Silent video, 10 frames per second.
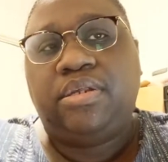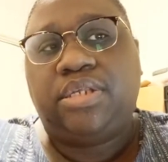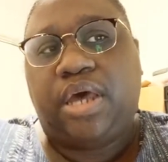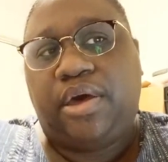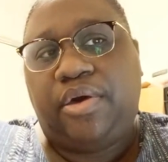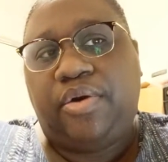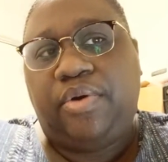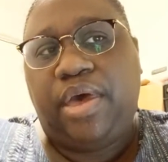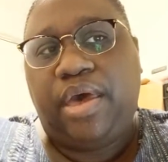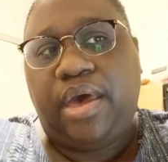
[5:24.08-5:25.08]

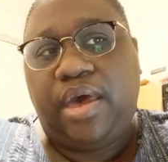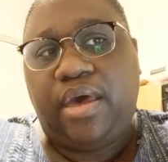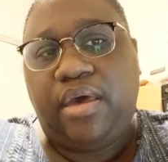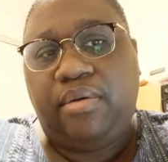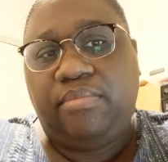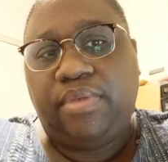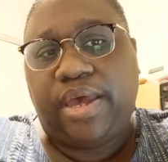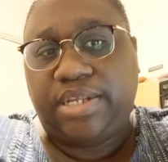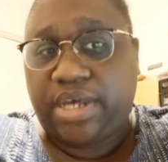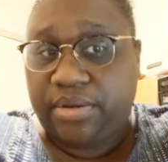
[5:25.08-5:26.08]
So
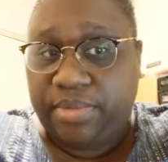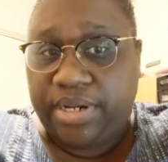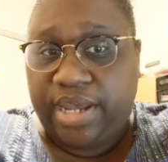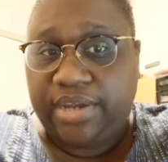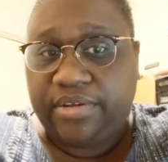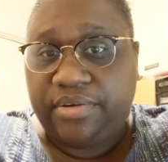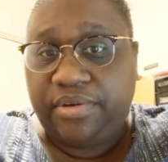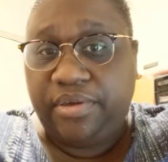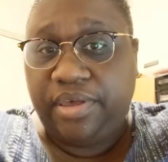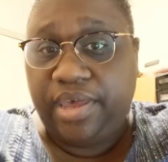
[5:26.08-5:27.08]
I talked to my
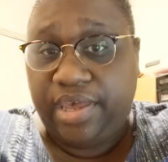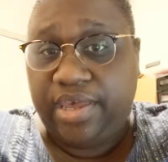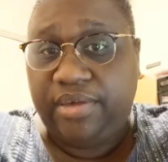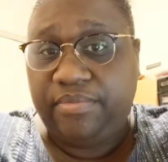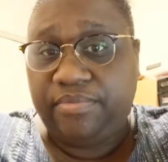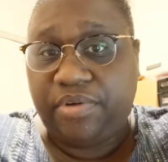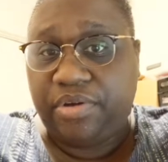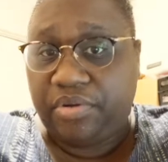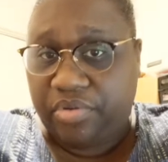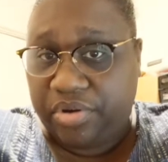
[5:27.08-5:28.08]
doctor. He
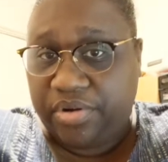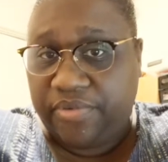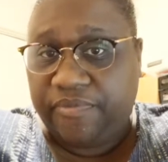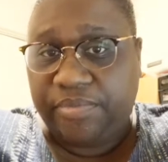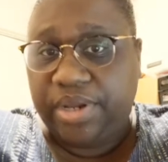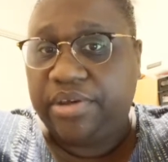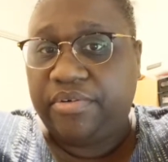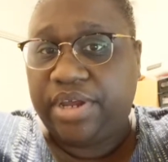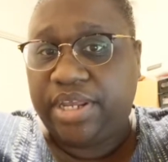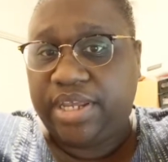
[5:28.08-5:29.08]
wrote an order for me to
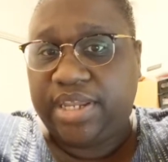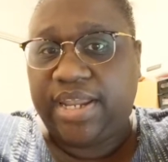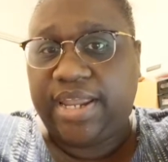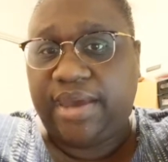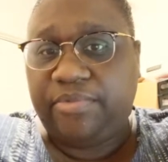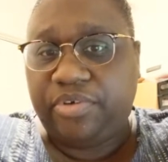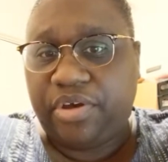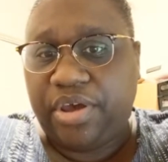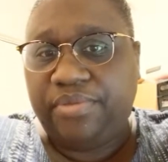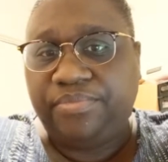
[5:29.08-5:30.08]
go in and get that lab
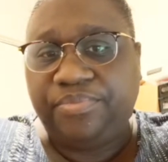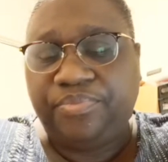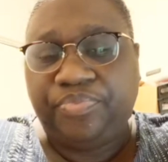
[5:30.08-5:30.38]
drawn.